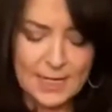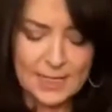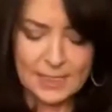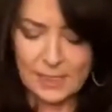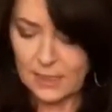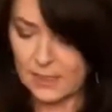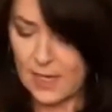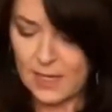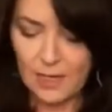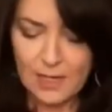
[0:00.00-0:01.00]
take it and it's
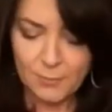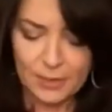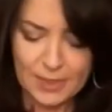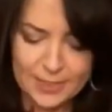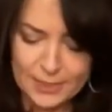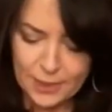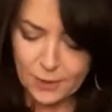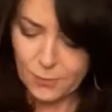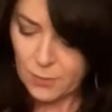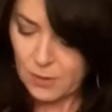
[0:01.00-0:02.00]
kind of like
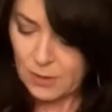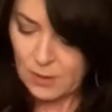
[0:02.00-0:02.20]
Play-Doh.